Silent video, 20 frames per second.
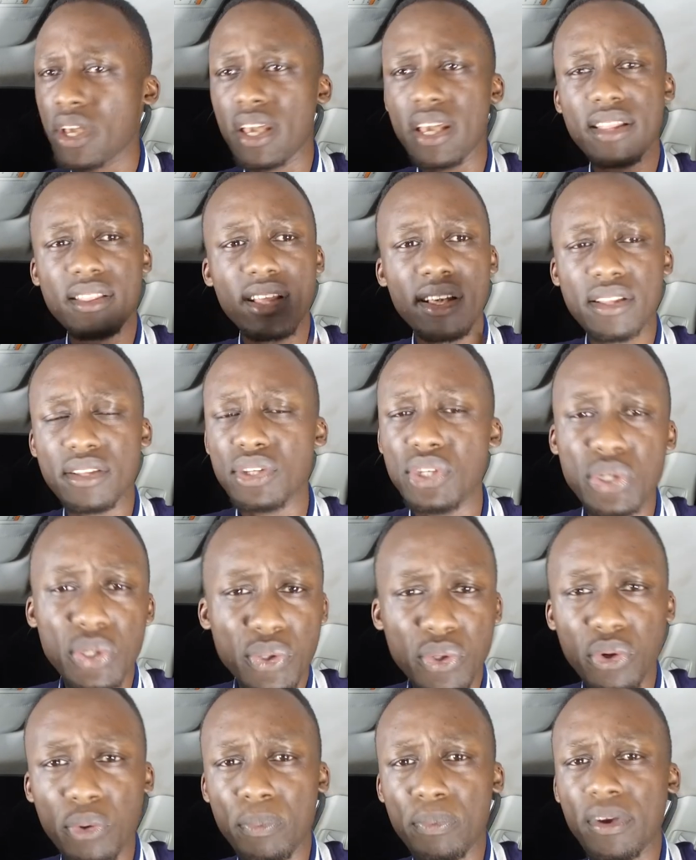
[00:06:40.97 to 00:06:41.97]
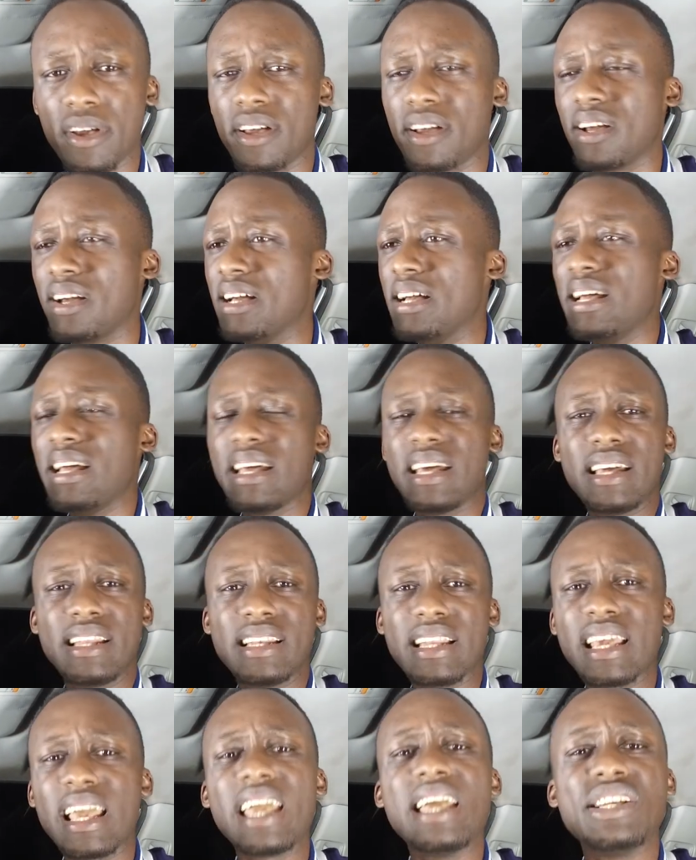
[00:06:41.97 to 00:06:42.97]
in, in Europe, uh,
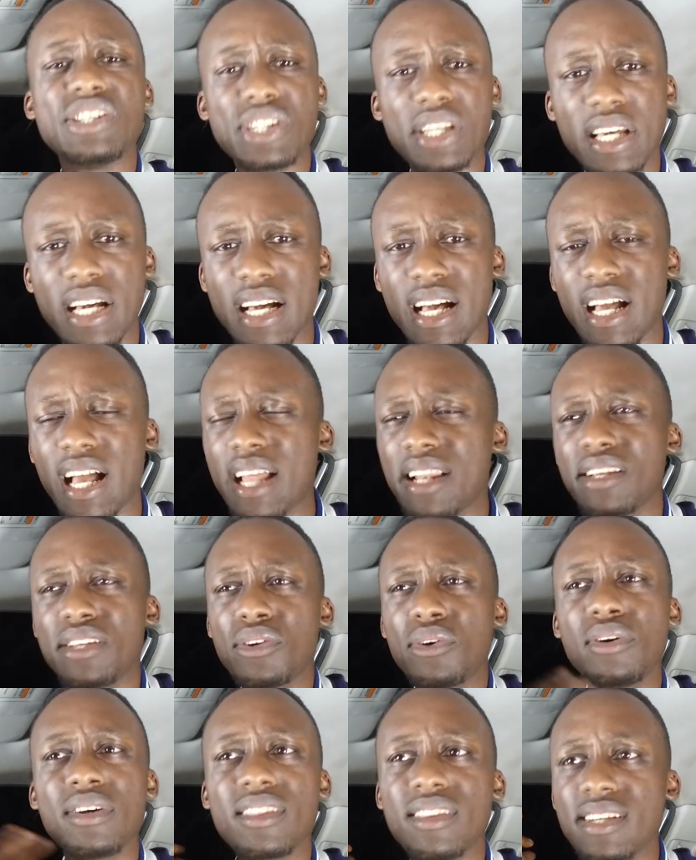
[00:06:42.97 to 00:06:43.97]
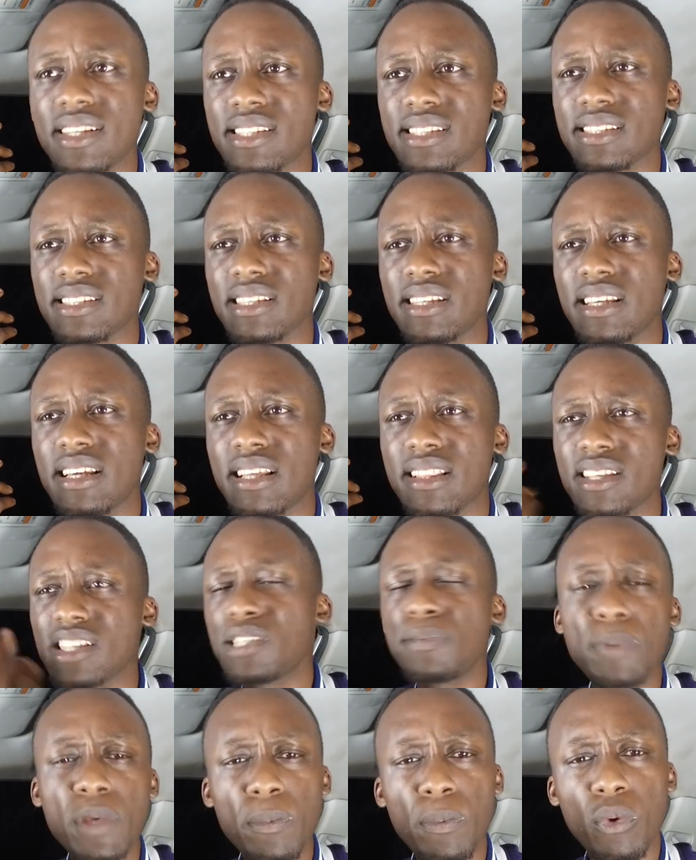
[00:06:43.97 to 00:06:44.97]
and Asia, and you know this
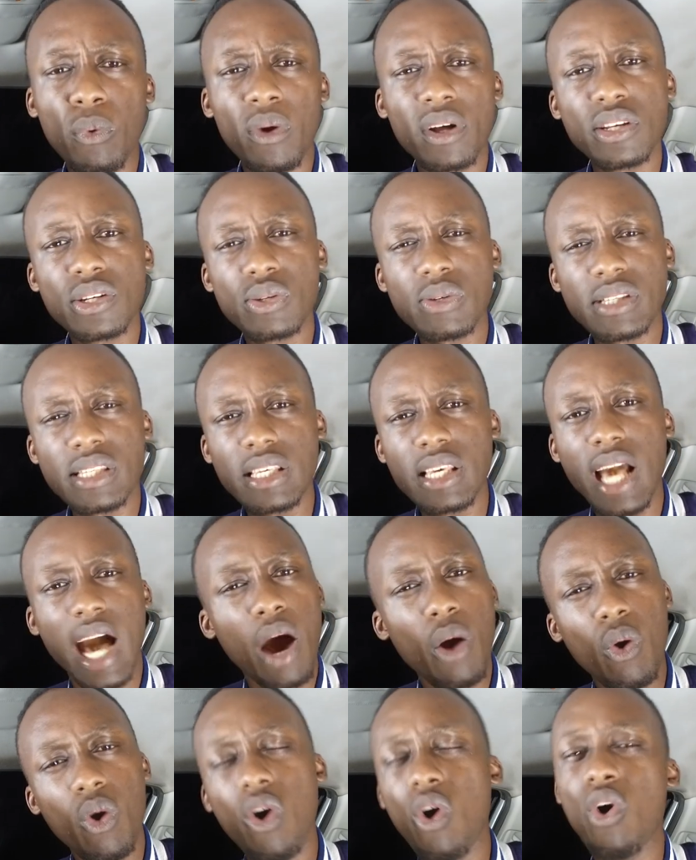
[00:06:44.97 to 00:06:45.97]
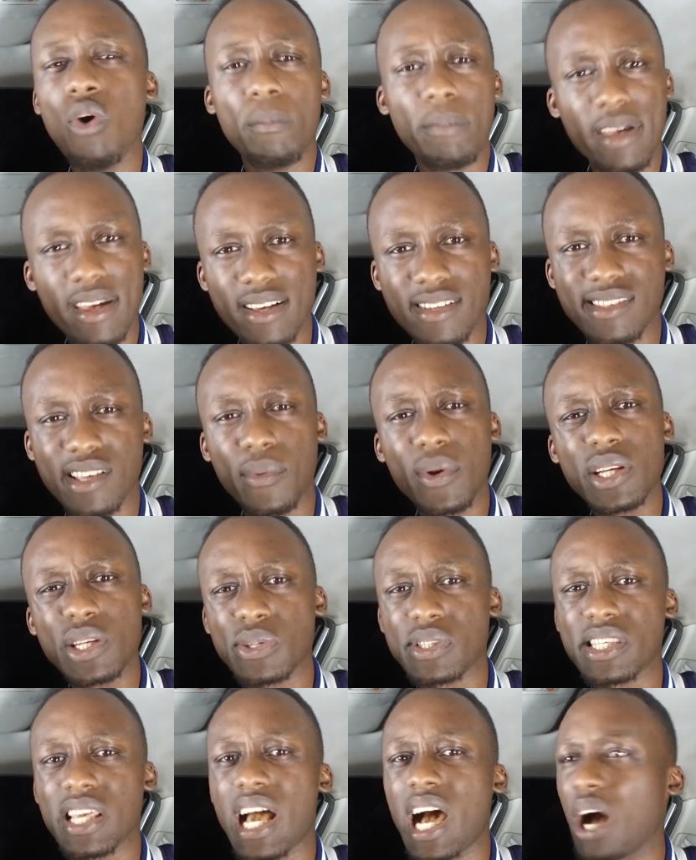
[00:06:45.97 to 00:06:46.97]
these people want to see how home is. They want
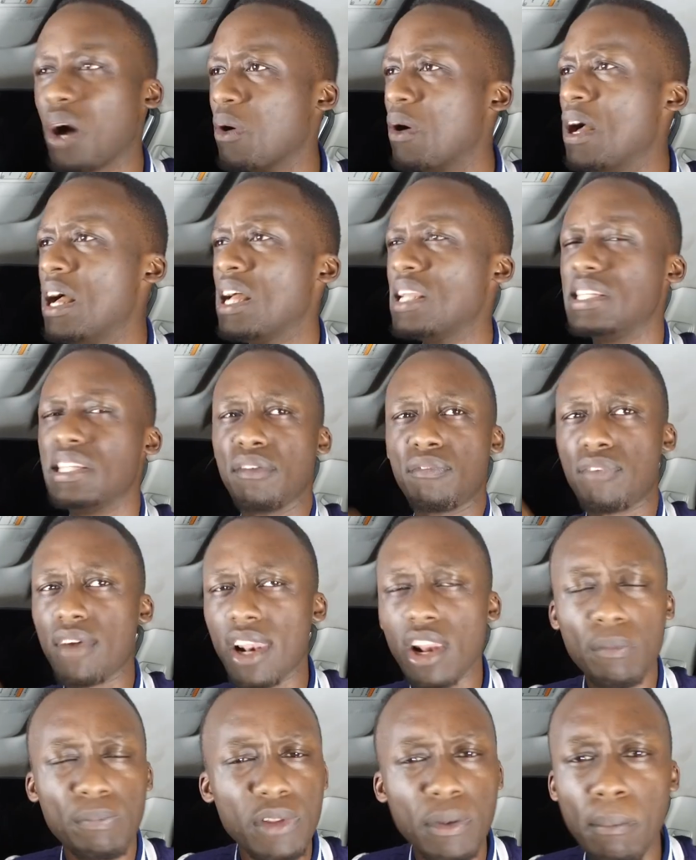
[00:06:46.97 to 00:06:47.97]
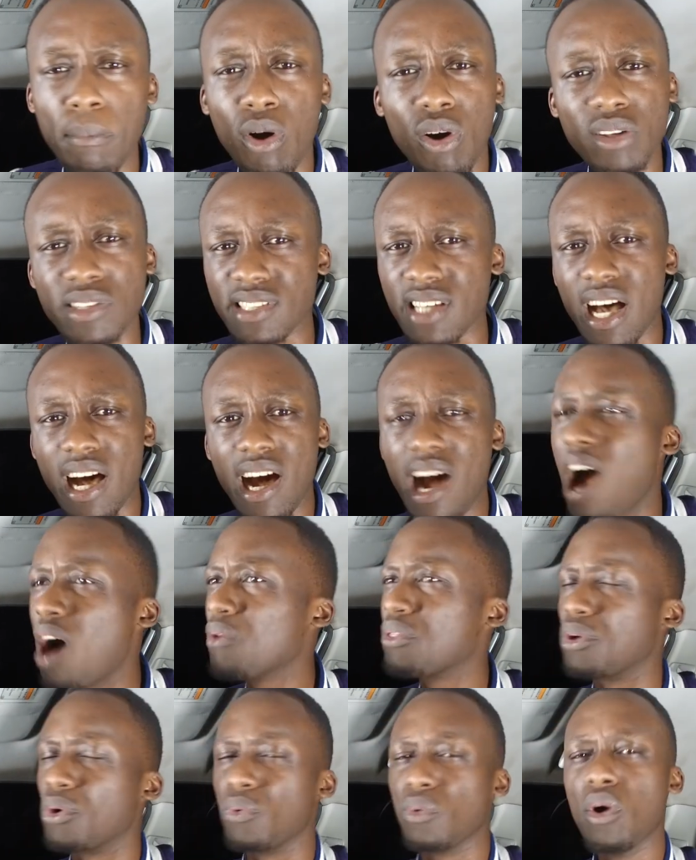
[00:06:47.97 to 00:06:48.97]
to see how developed the malls are, how
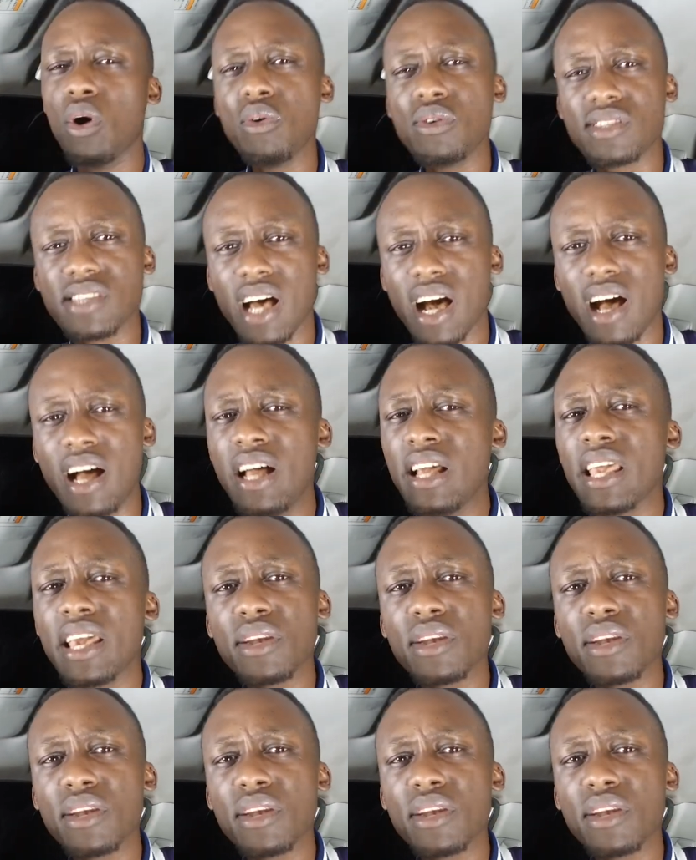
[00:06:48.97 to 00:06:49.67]
the roads are.